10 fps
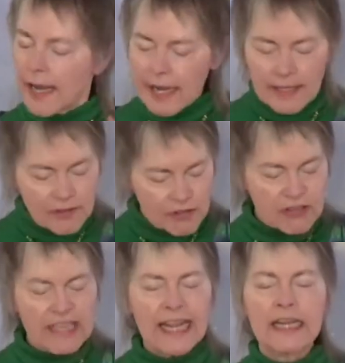It'll
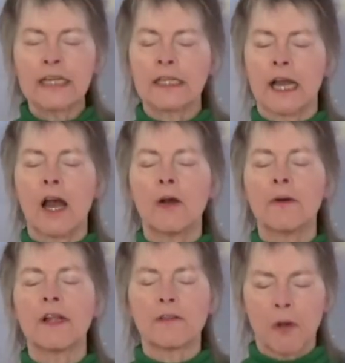just let it
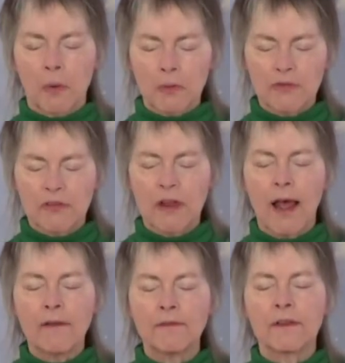go. It's old
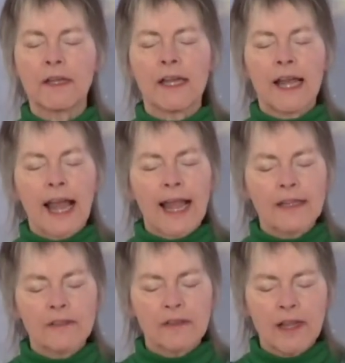stuff.
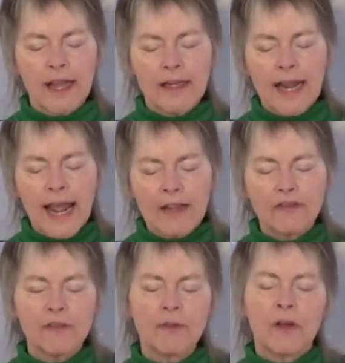And
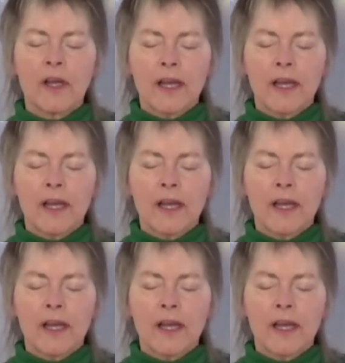as you